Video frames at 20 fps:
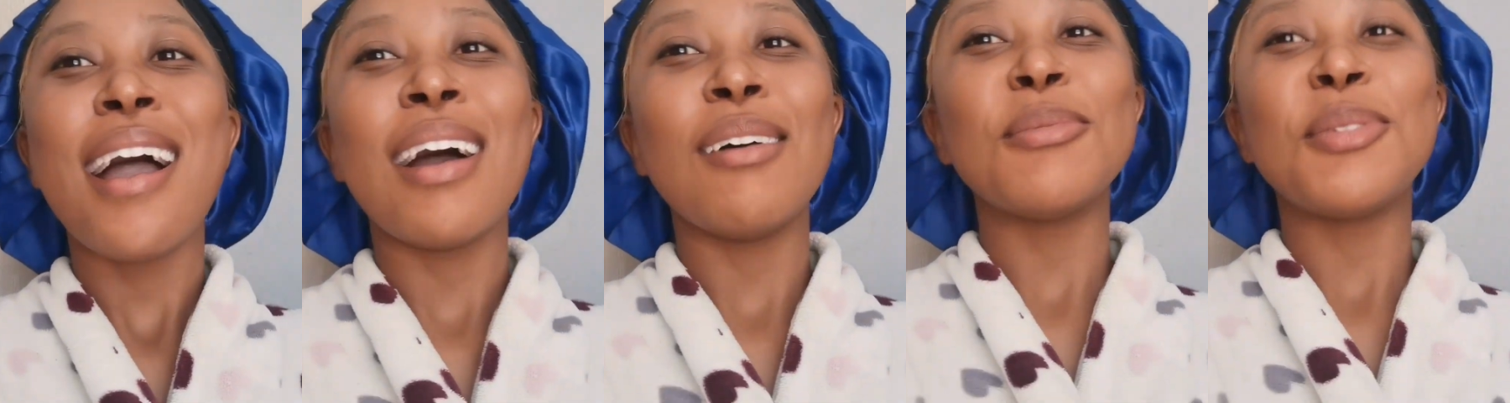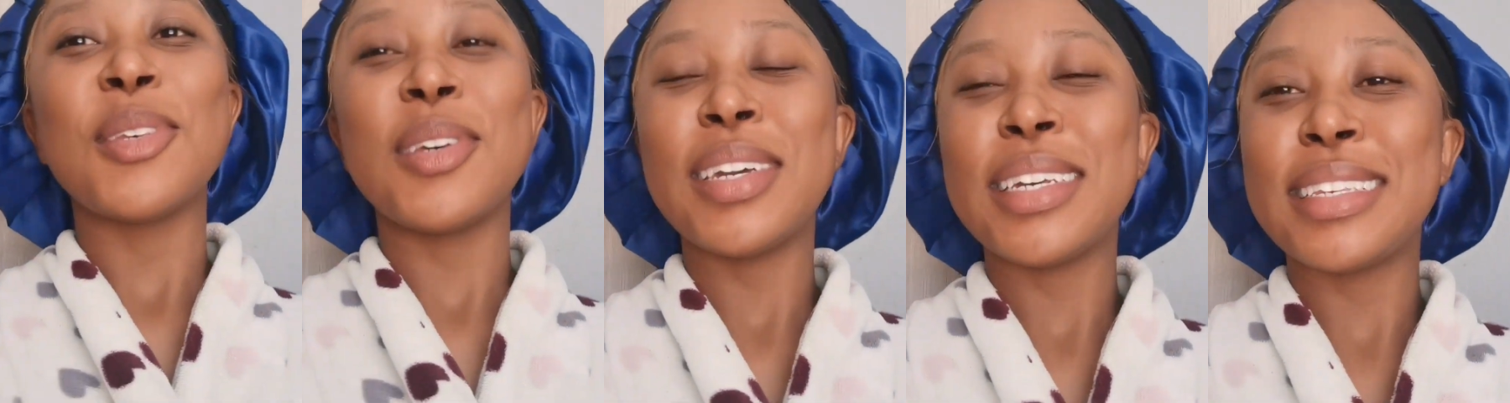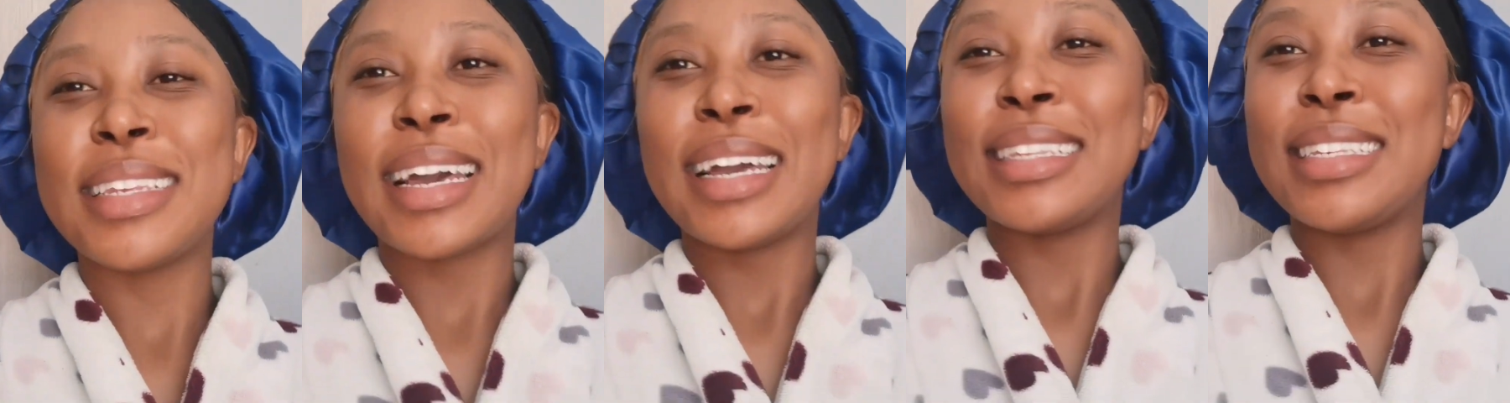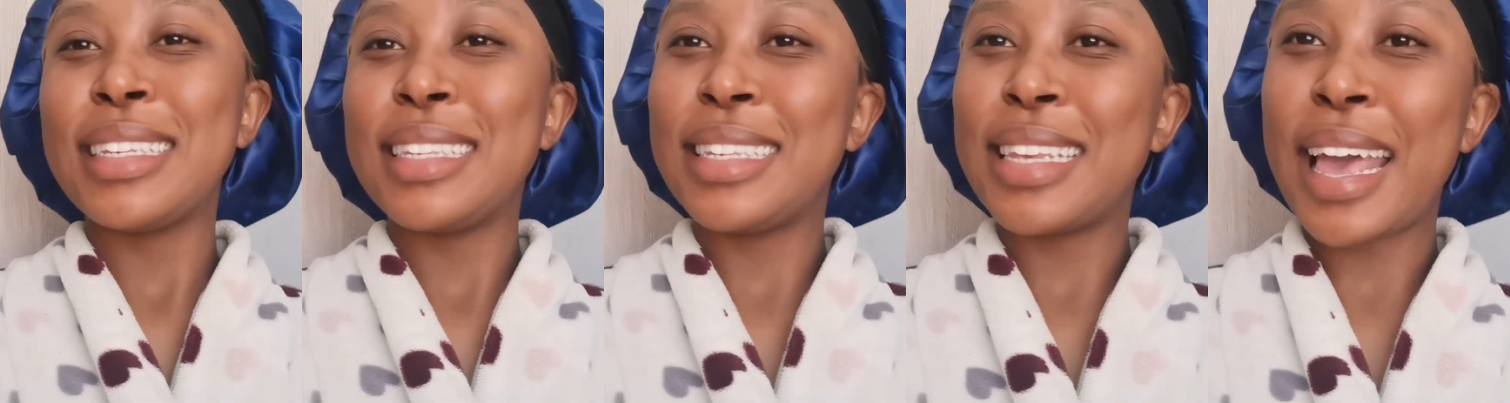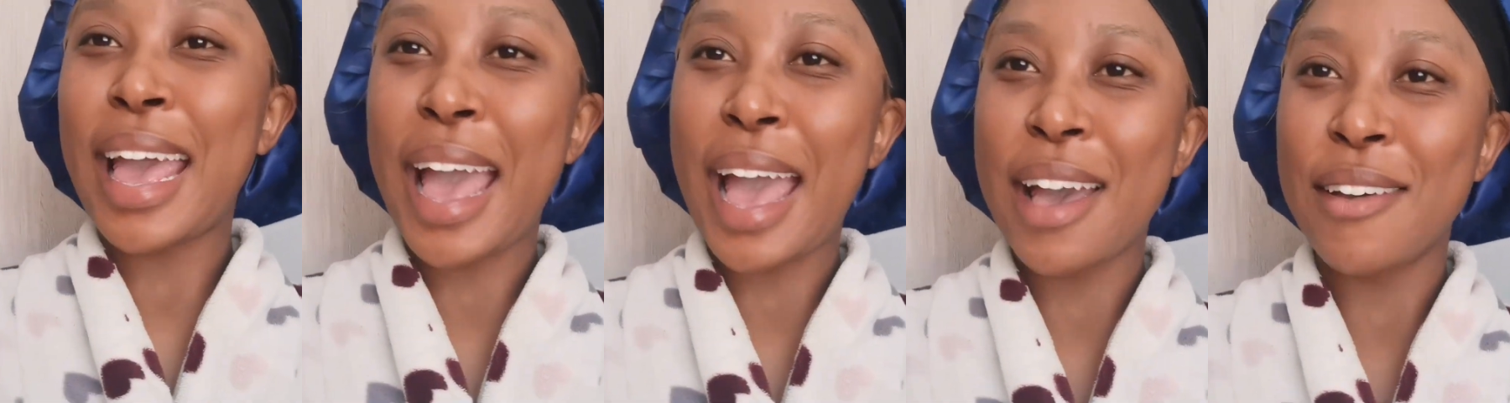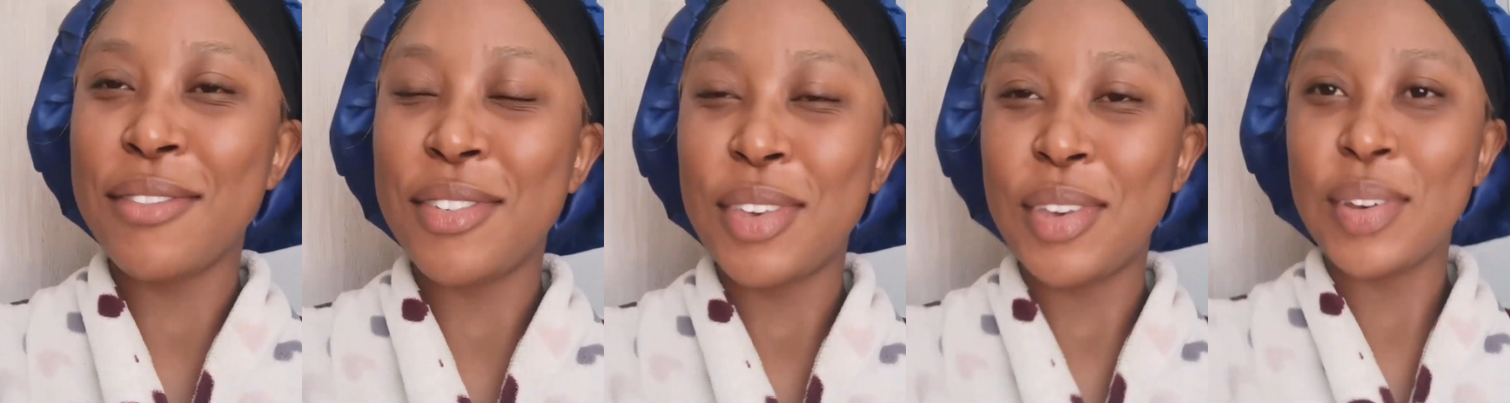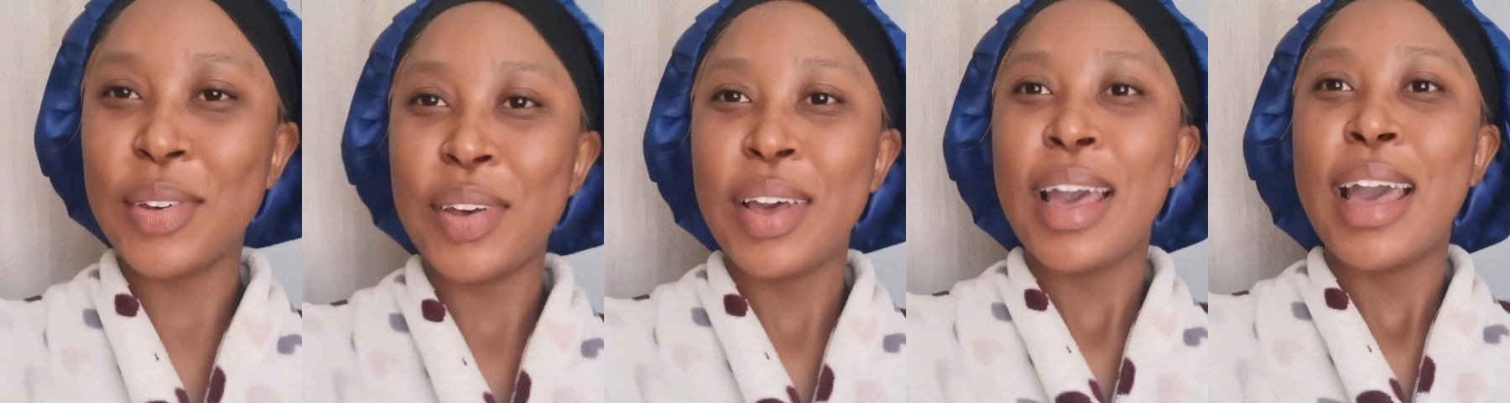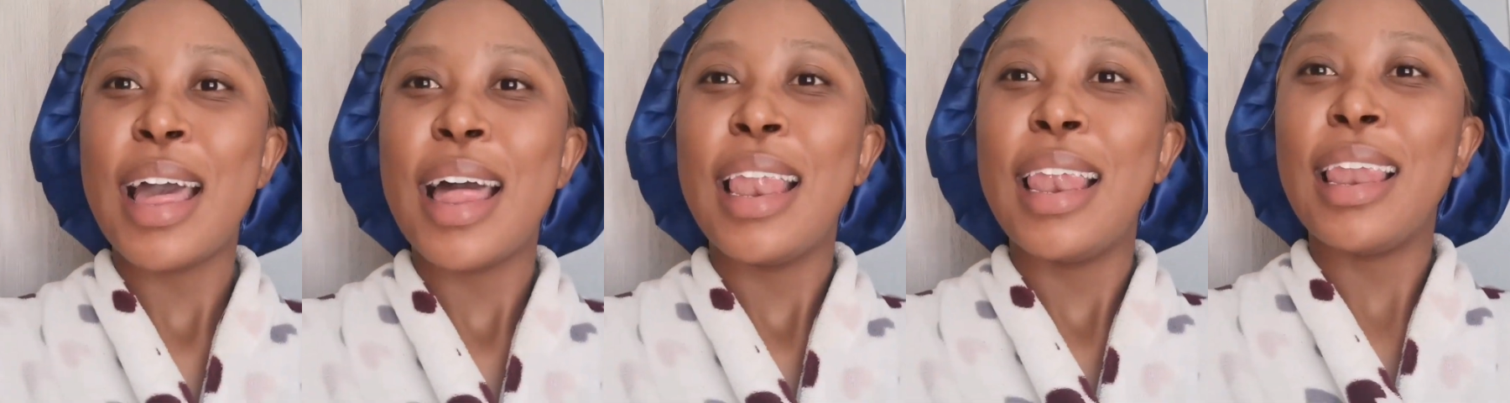I'm so excited to have you.
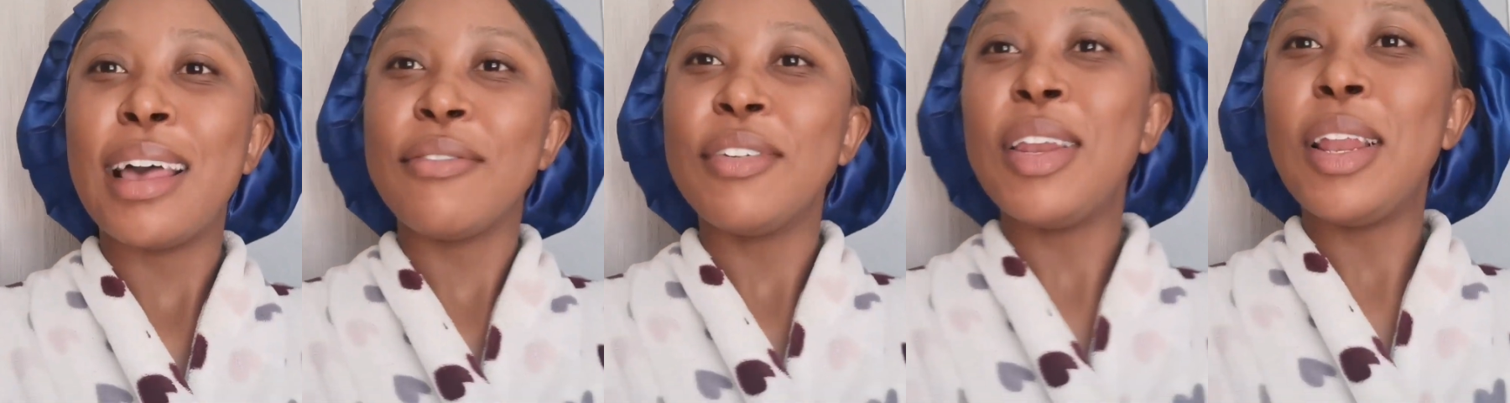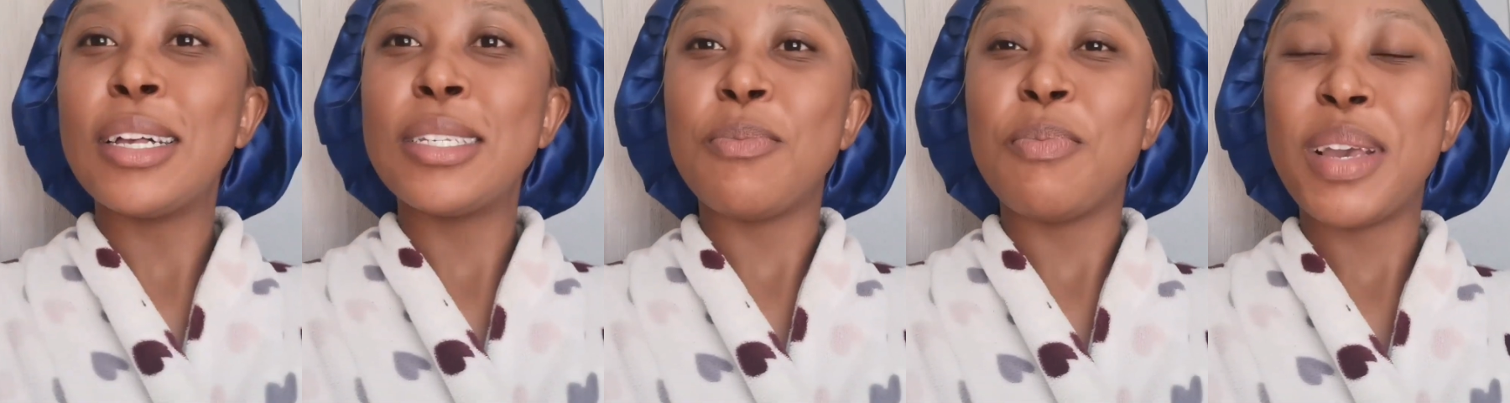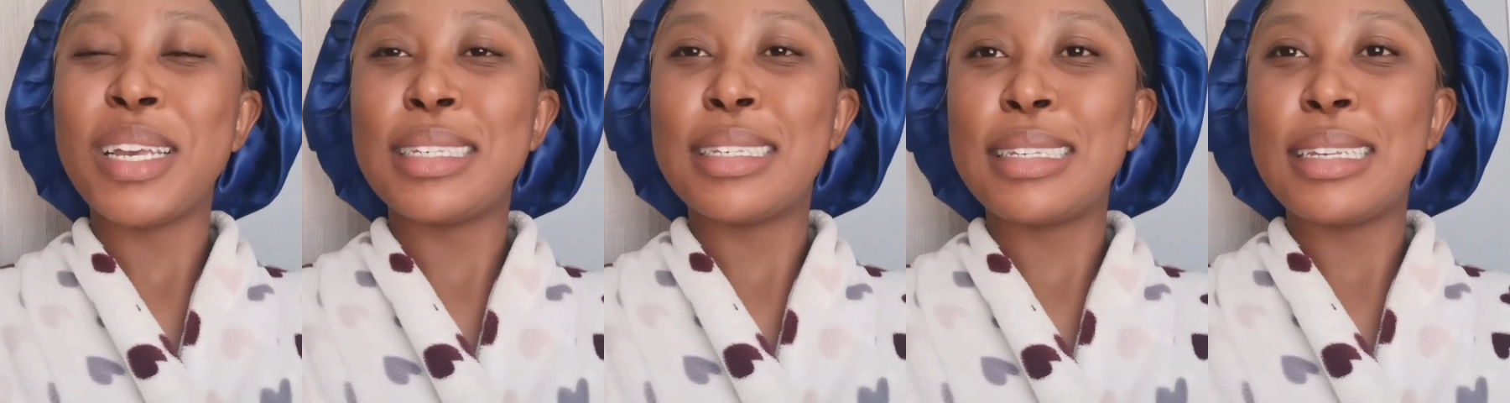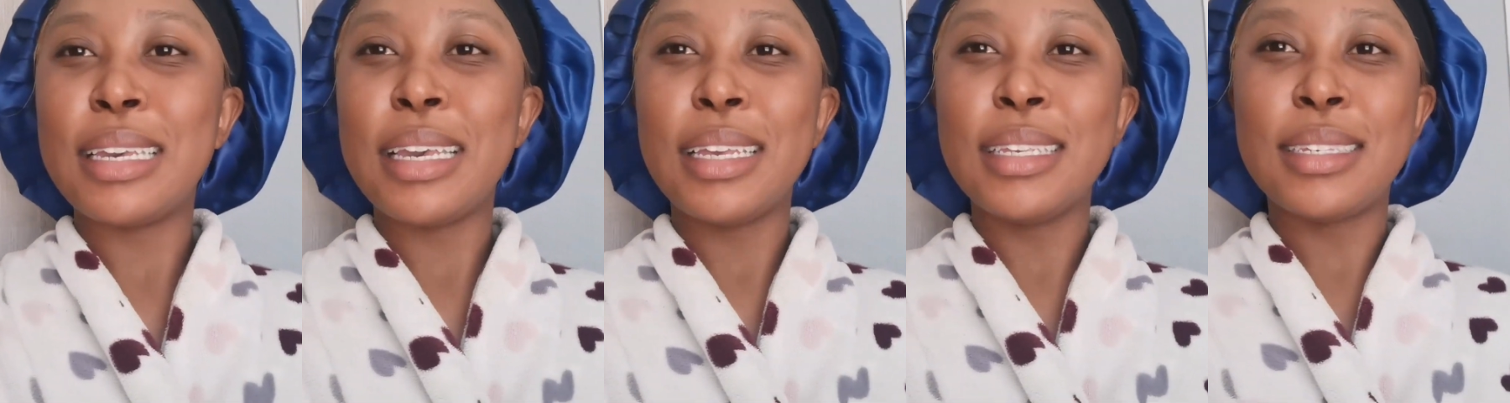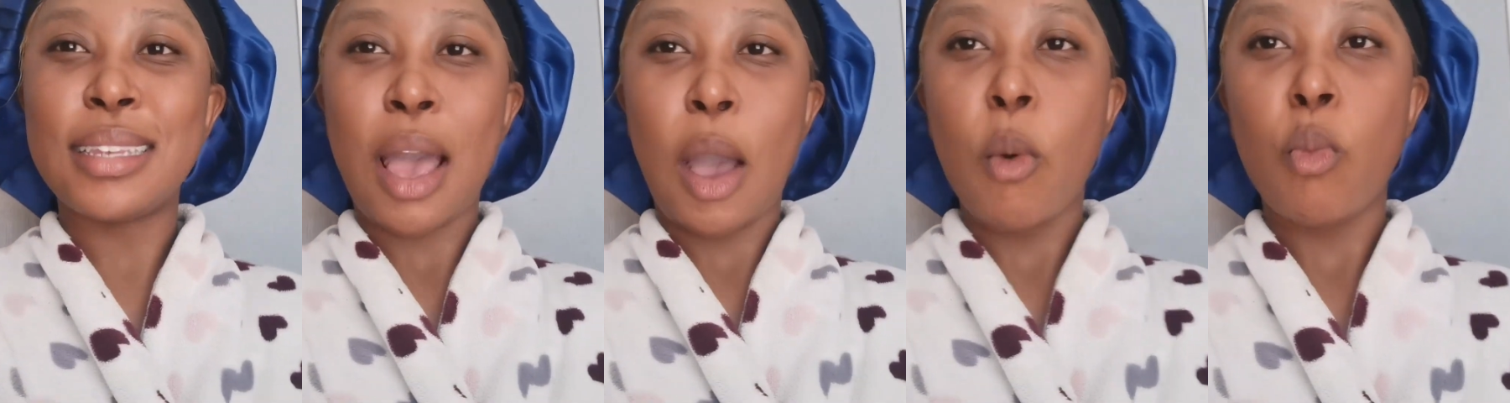Love you, last besties.